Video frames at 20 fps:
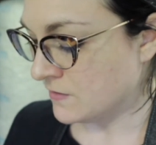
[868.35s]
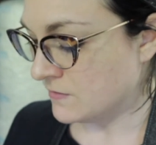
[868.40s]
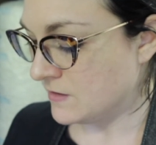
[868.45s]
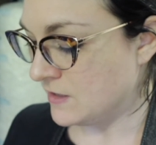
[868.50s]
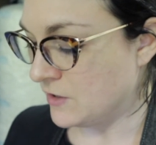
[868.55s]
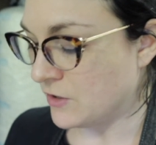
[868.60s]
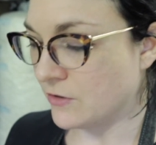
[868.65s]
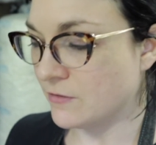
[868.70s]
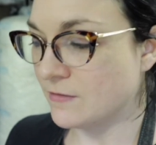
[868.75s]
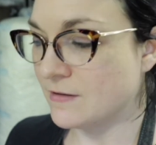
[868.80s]

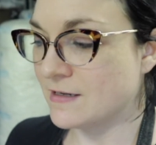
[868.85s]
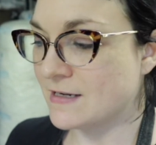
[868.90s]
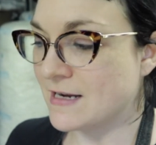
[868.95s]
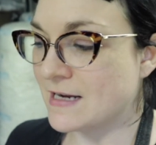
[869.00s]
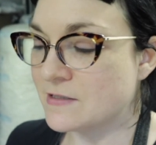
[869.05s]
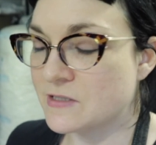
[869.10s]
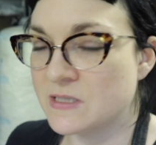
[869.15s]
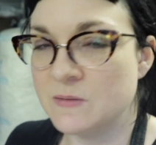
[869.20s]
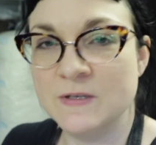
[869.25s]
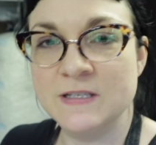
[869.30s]
you know,
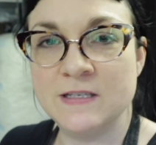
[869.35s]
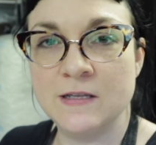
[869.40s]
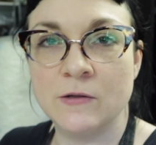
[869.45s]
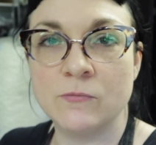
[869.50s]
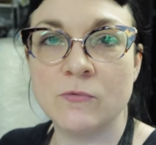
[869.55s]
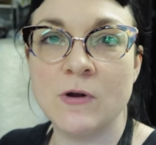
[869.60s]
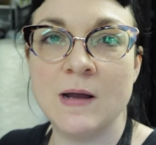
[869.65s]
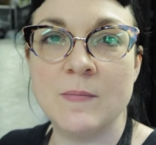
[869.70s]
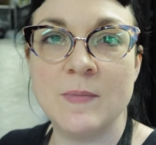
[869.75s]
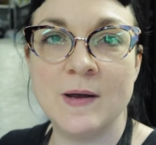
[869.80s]
customers in the
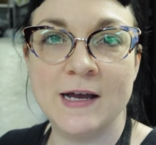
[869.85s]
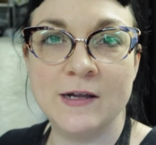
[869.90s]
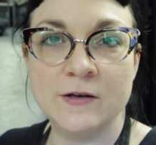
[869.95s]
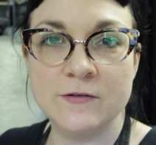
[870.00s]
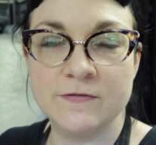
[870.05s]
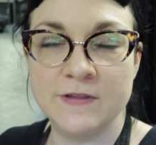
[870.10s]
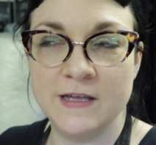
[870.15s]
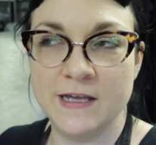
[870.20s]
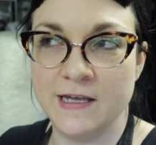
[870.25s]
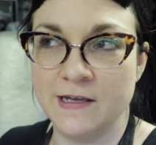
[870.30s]
right part
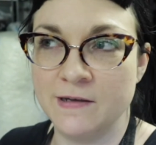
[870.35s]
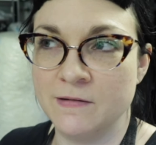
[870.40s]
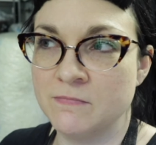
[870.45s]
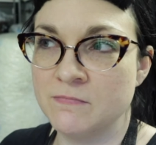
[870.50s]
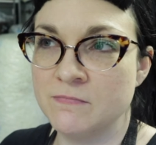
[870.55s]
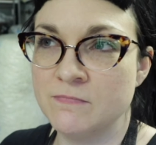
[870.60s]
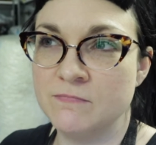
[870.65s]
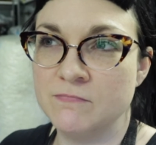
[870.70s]
of their